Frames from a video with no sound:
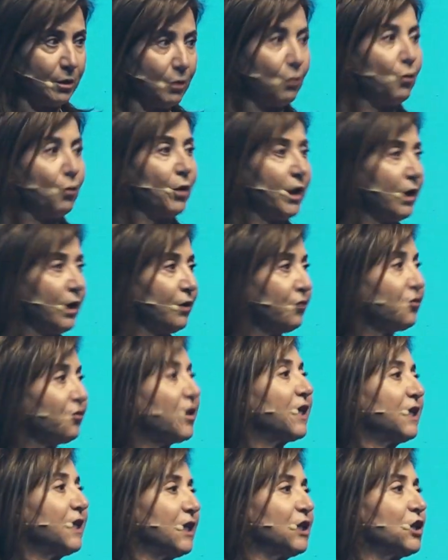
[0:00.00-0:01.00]
were
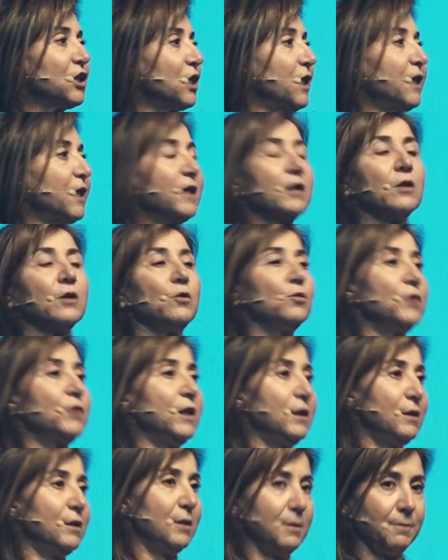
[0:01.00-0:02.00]
financially included.